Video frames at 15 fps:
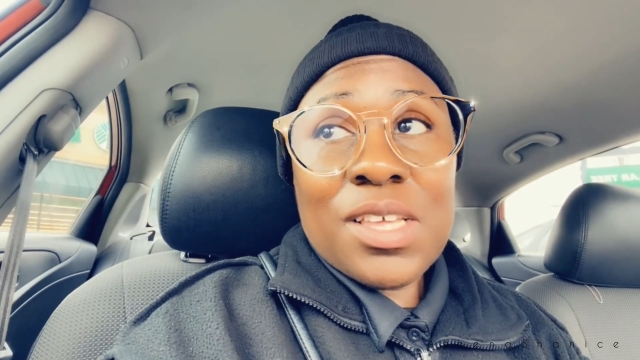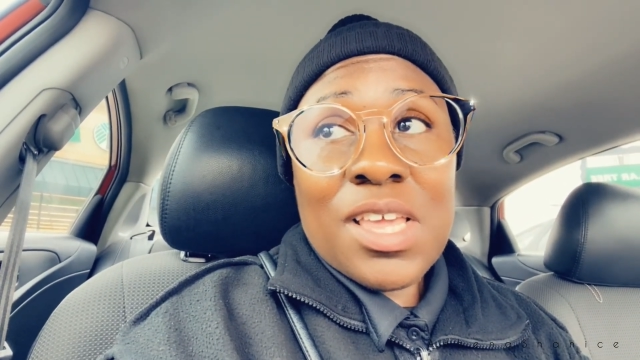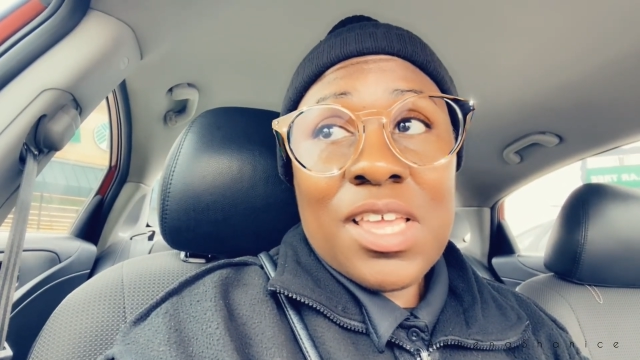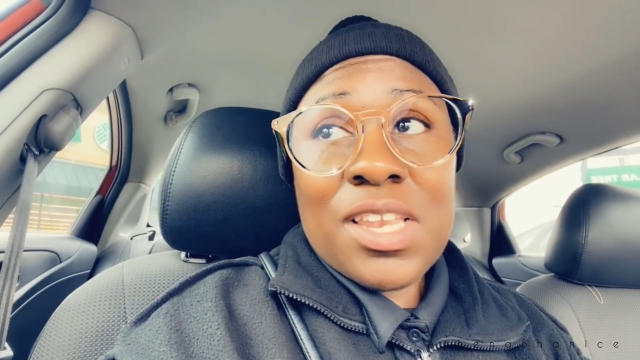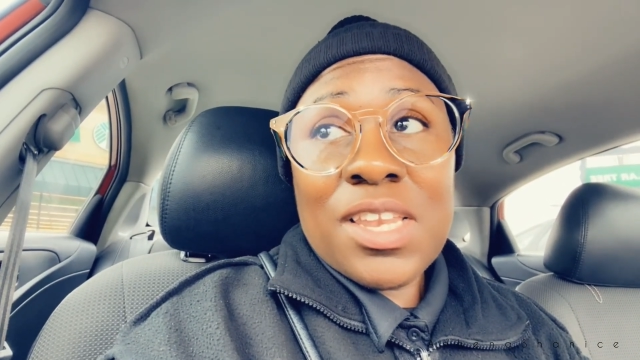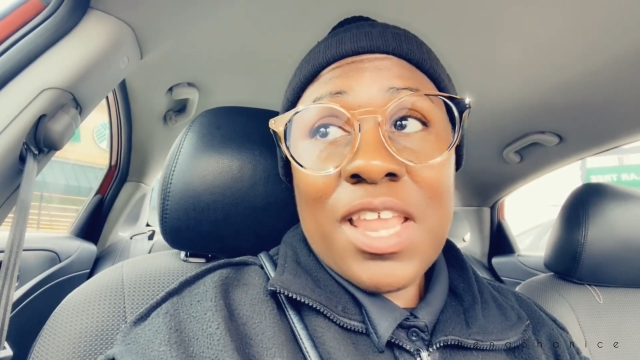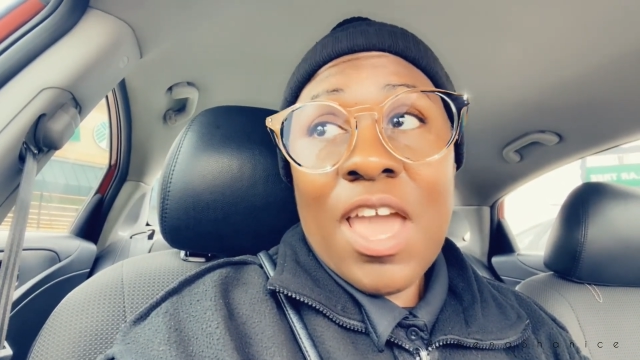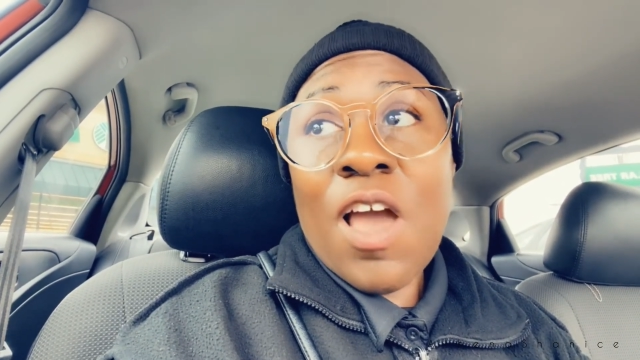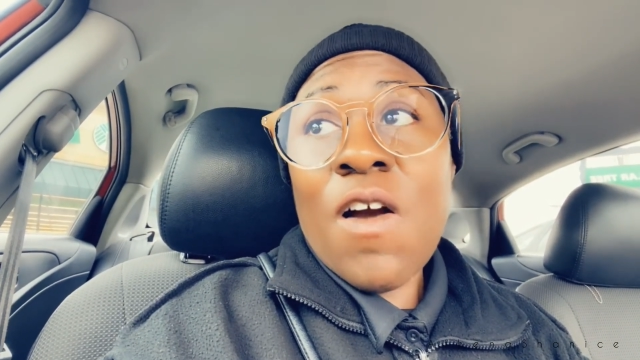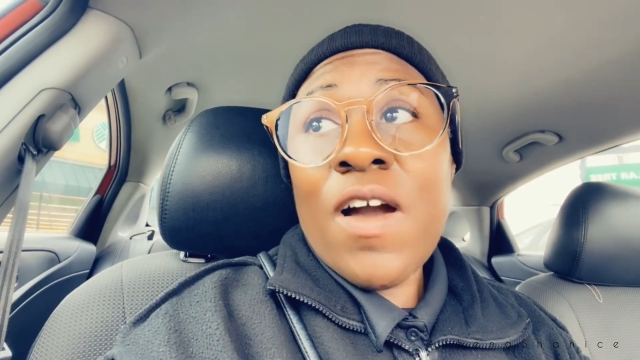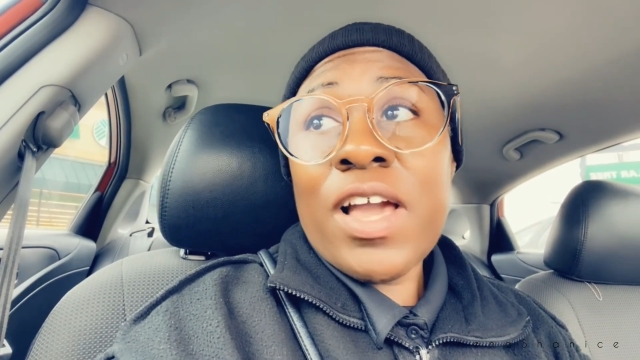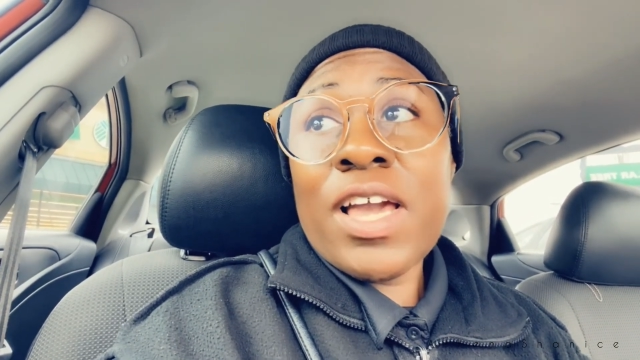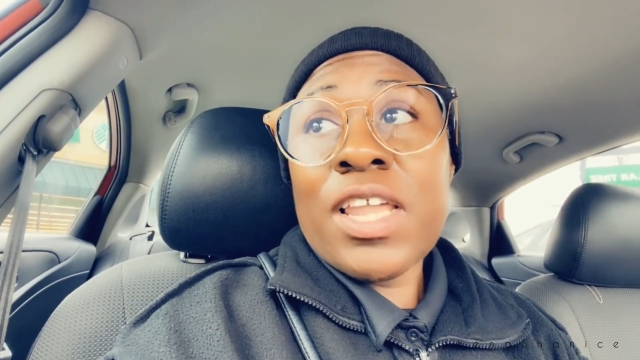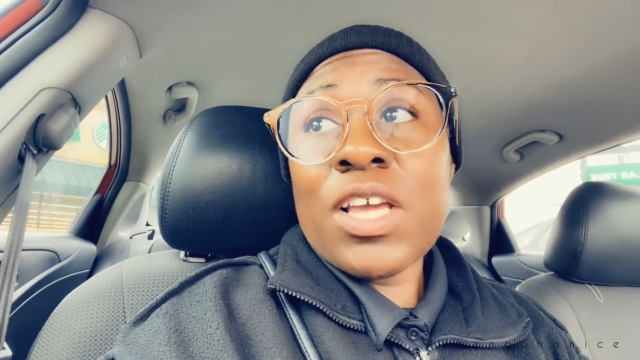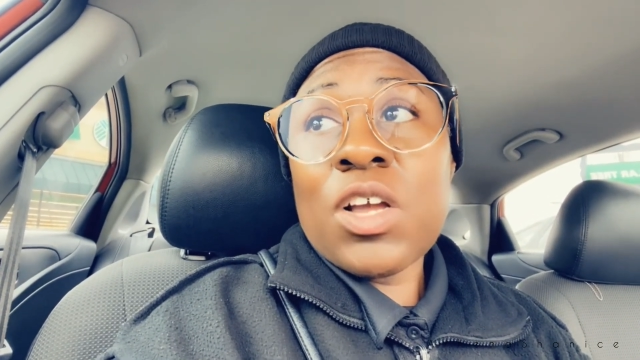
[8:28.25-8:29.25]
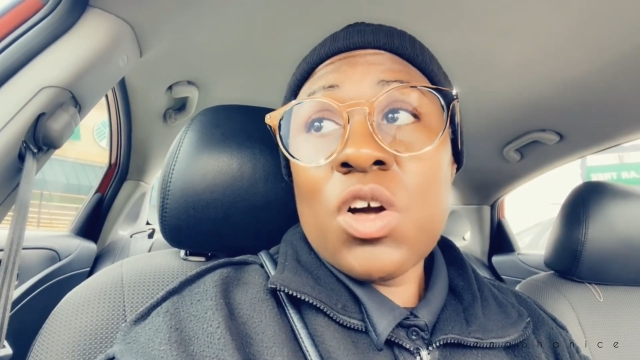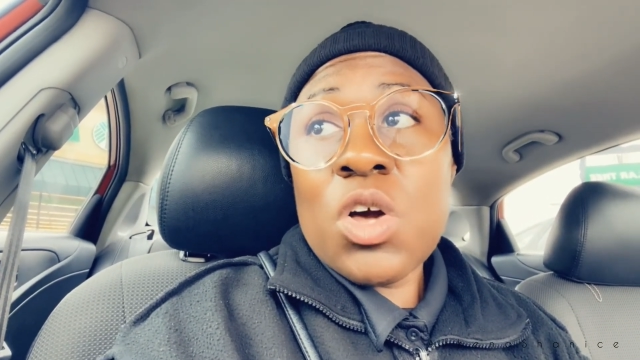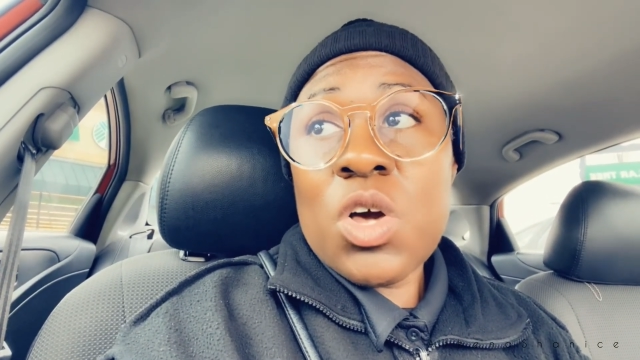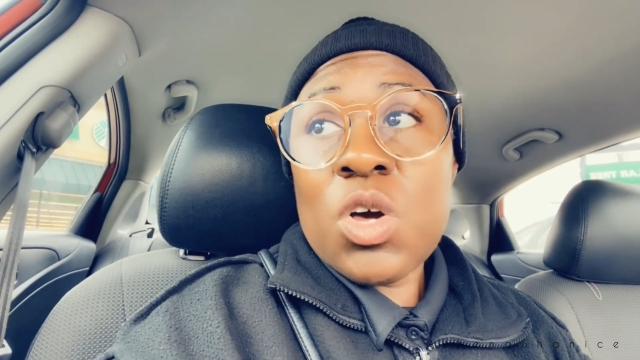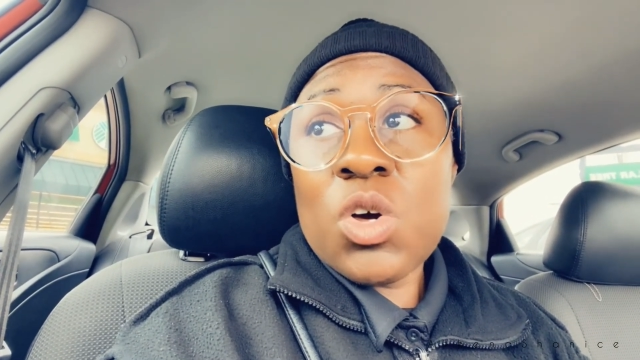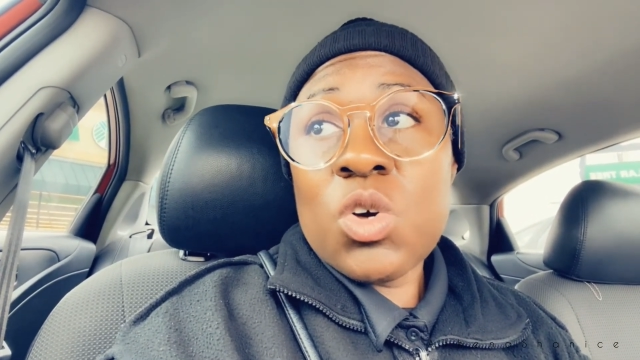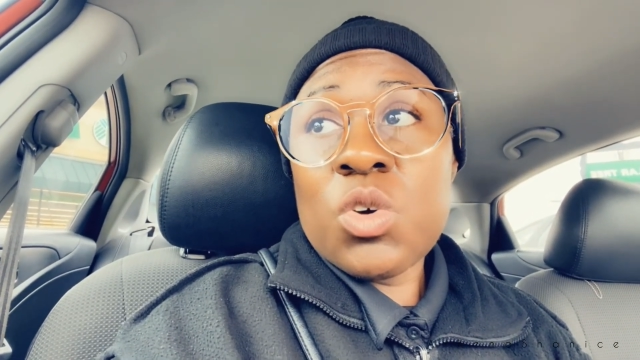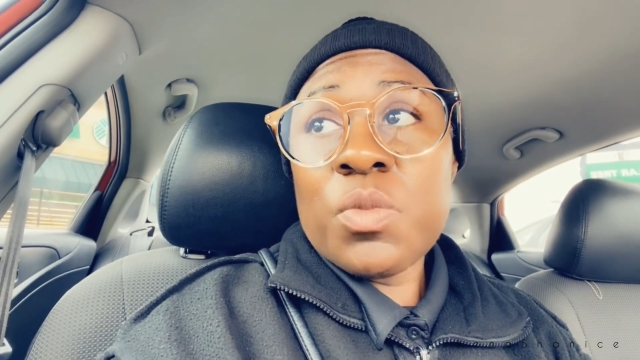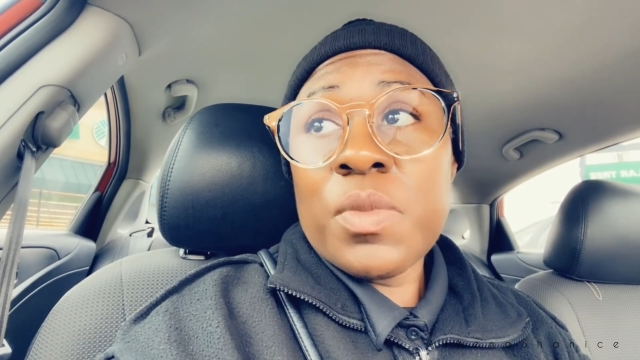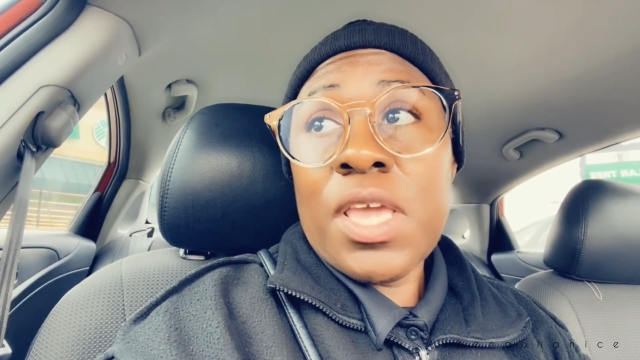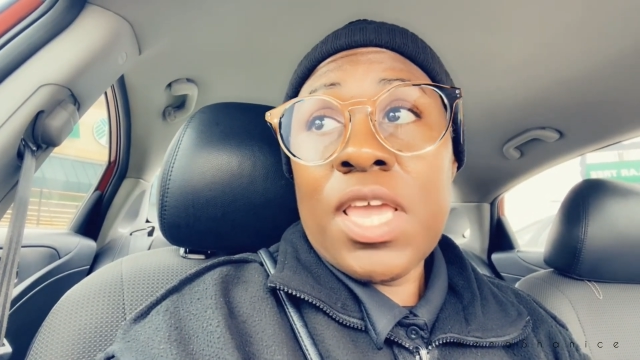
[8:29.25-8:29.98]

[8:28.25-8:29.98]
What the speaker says: And now I gotta go home